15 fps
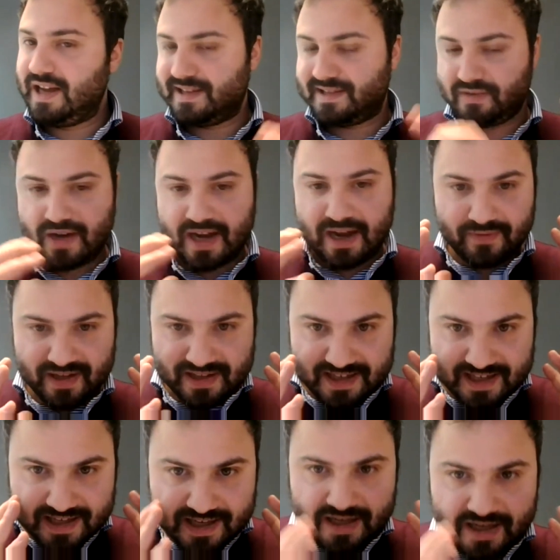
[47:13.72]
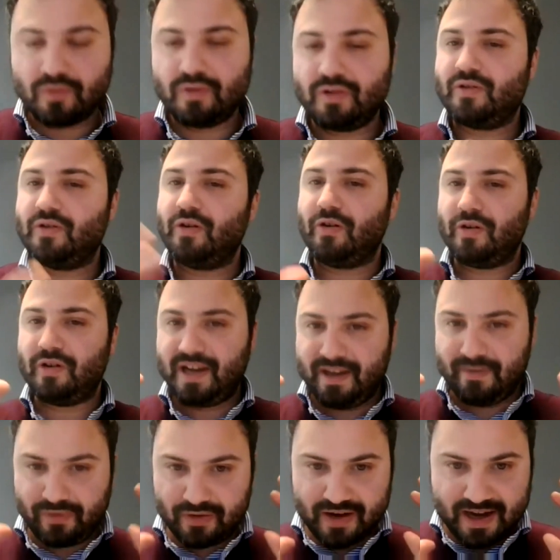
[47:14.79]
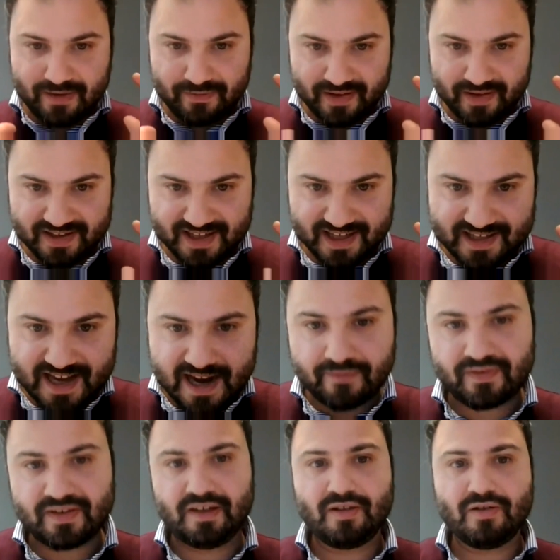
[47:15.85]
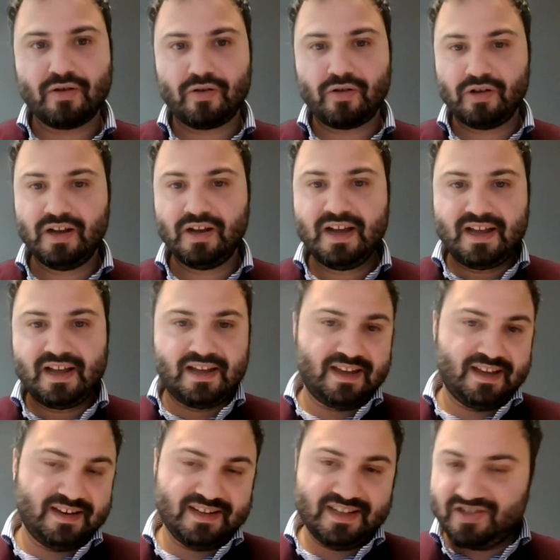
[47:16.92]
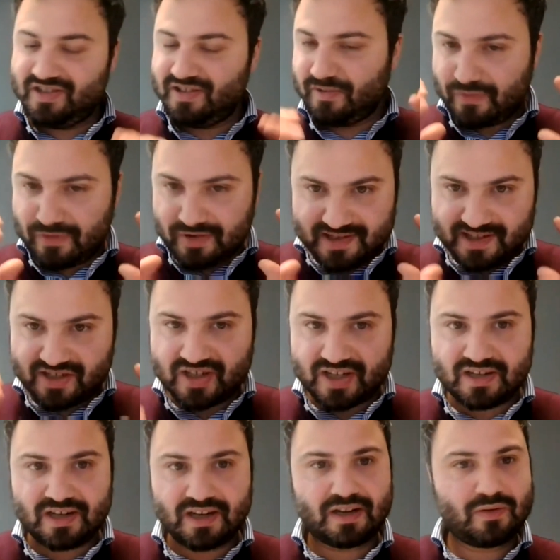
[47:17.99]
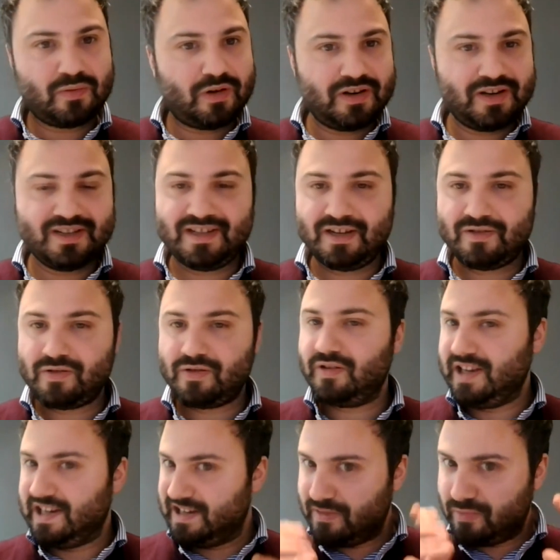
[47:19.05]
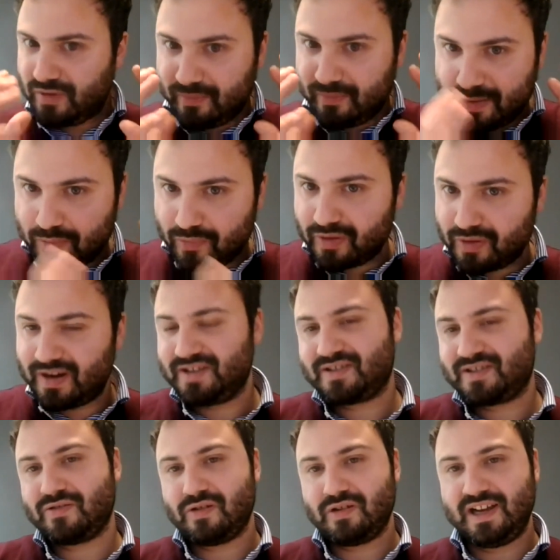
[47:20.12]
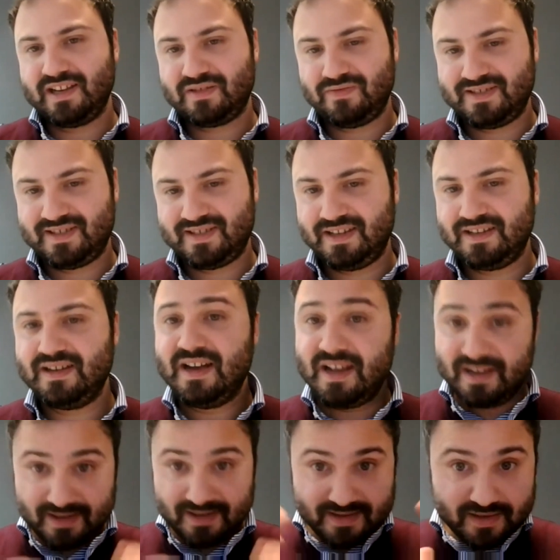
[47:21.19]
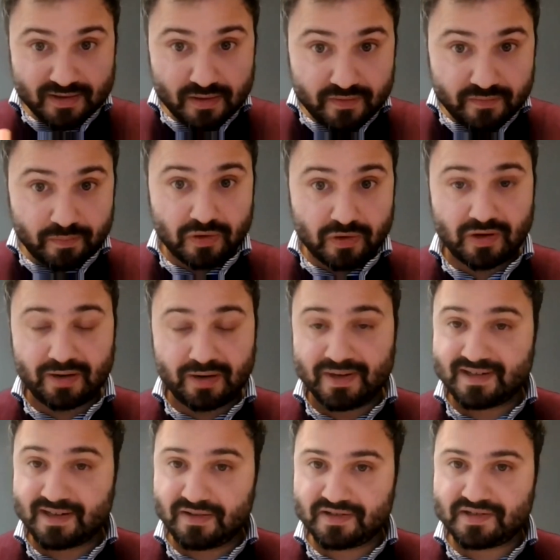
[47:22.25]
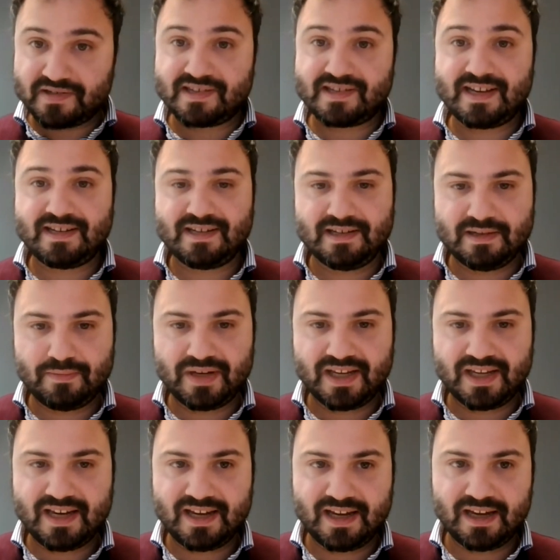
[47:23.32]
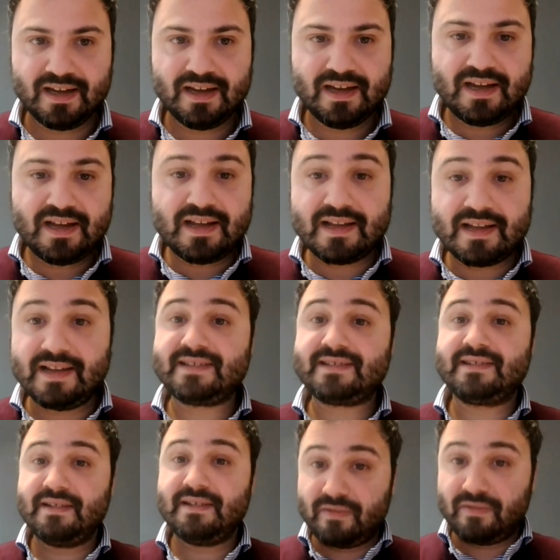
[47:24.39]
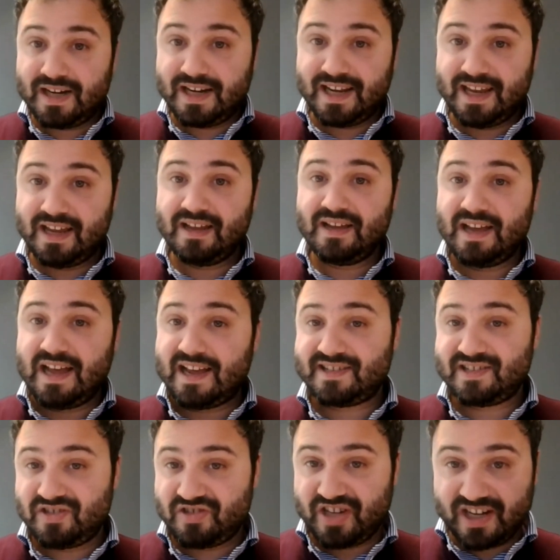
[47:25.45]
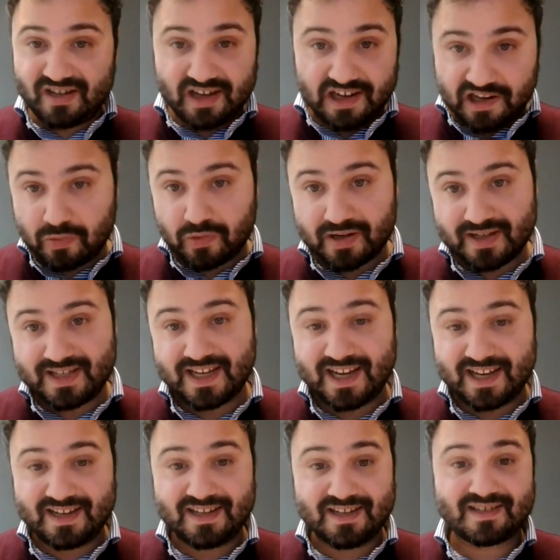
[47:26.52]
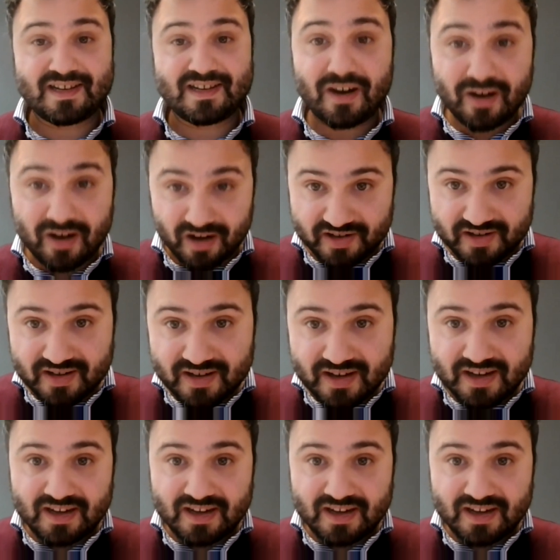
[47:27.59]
as you have in the equal call, if you have in the Daphne call, in the, of course, the gender equality call, in the remembrance call, as we see, the SURF program, as I also said in the beginning, is really, has gender equality at its heart.